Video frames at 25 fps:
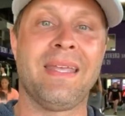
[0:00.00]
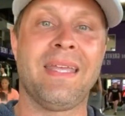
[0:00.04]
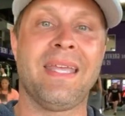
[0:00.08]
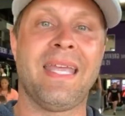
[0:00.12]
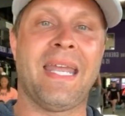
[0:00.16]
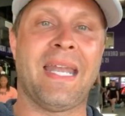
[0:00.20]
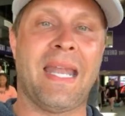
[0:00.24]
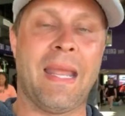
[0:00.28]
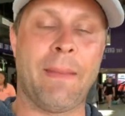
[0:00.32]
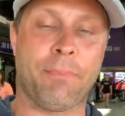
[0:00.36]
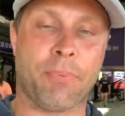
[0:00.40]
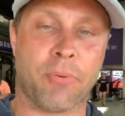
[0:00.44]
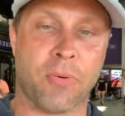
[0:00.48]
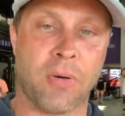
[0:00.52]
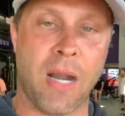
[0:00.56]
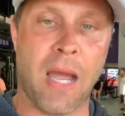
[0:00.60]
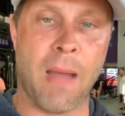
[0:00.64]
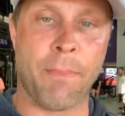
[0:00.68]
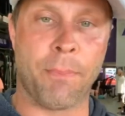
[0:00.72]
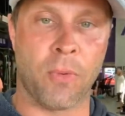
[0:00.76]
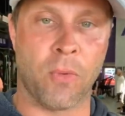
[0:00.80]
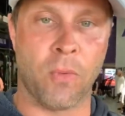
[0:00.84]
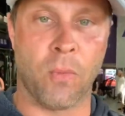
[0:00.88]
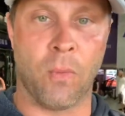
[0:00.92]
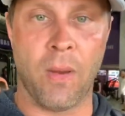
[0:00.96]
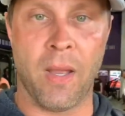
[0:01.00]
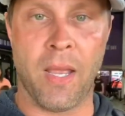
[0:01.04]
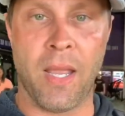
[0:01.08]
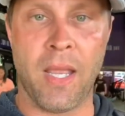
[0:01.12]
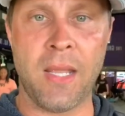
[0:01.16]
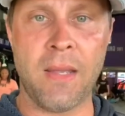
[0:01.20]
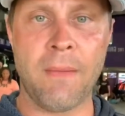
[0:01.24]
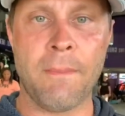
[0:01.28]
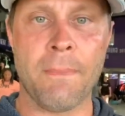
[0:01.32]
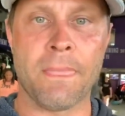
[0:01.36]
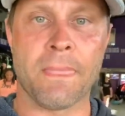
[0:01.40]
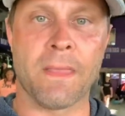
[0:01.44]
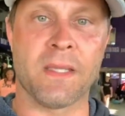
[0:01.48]
in a proper way
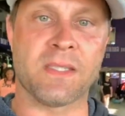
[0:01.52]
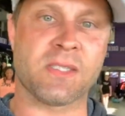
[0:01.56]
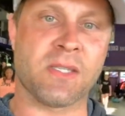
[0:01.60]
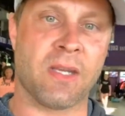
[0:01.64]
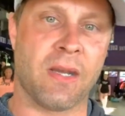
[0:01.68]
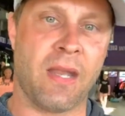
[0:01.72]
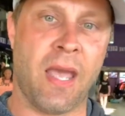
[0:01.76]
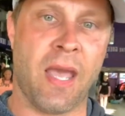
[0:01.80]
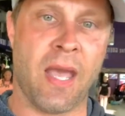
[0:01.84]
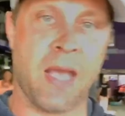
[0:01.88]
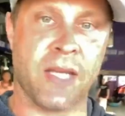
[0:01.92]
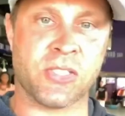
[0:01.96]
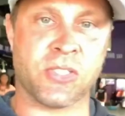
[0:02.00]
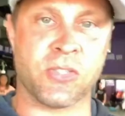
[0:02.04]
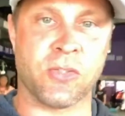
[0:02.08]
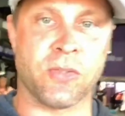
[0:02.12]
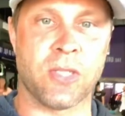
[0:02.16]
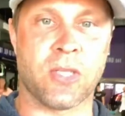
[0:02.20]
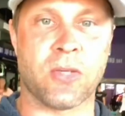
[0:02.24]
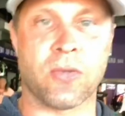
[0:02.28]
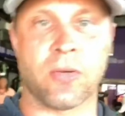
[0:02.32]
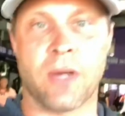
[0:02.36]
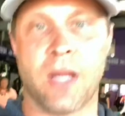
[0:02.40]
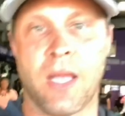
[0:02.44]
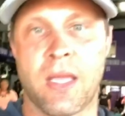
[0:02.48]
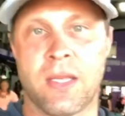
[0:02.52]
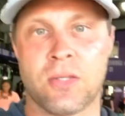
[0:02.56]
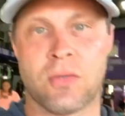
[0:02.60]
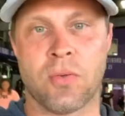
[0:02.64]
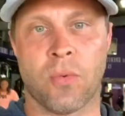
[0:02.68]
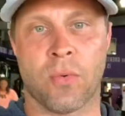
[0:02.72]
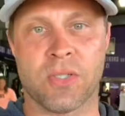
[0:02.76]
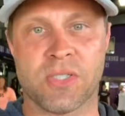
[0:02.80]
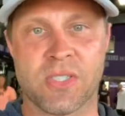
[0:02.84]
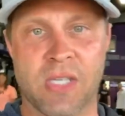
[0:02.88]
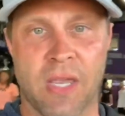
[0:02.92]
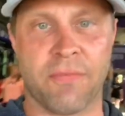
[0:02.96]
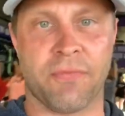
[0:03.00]
that's going to actually create
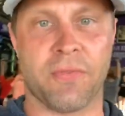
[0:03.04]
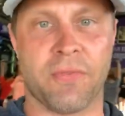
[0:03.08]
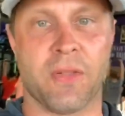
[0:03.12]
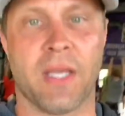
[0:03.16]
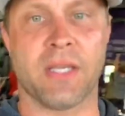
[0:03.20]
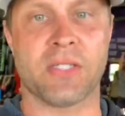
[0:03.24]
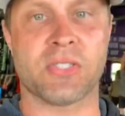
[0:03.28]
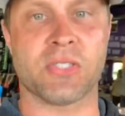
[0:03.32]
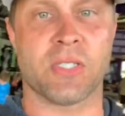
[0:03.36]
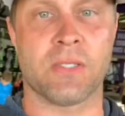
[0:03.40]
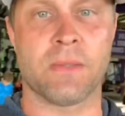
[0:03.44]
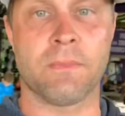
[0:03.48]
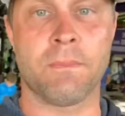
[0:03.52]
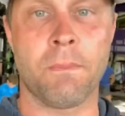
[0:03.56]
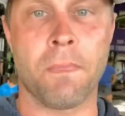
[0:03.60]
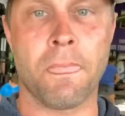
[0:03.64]
dorsiflexion